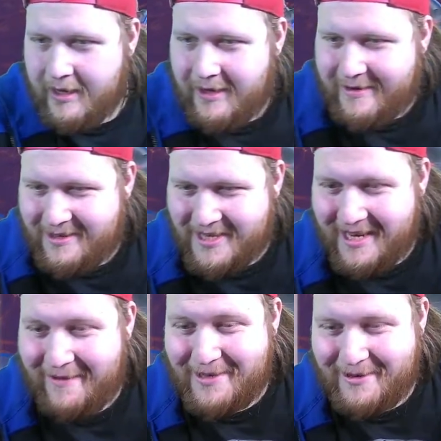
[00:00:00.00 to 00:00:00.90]
So it's
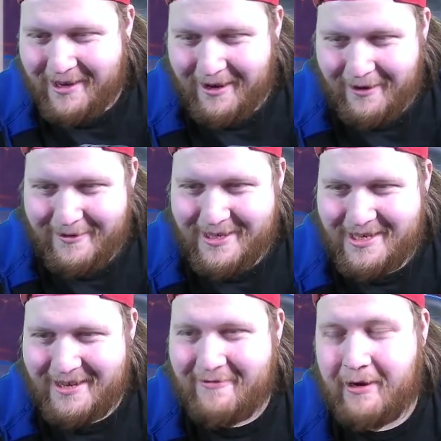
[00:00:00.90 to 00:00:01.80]
now between Lewis
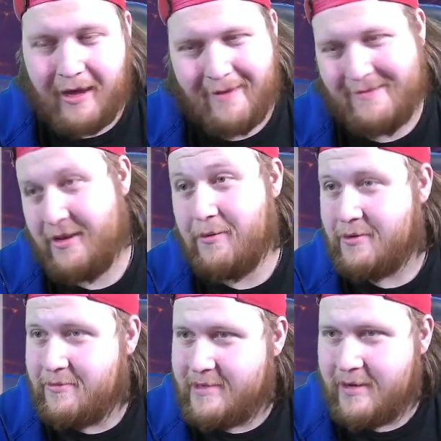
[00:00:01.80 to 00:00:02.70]
and Rick. I knew it would
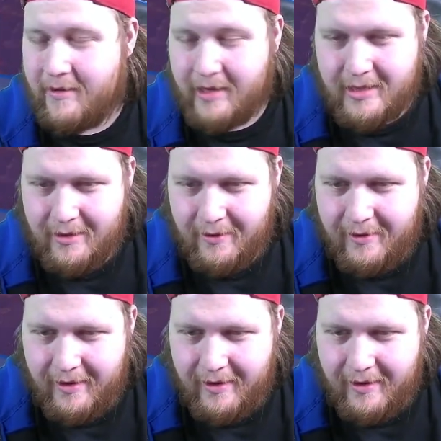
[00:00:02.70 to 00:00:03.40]
come down to these two.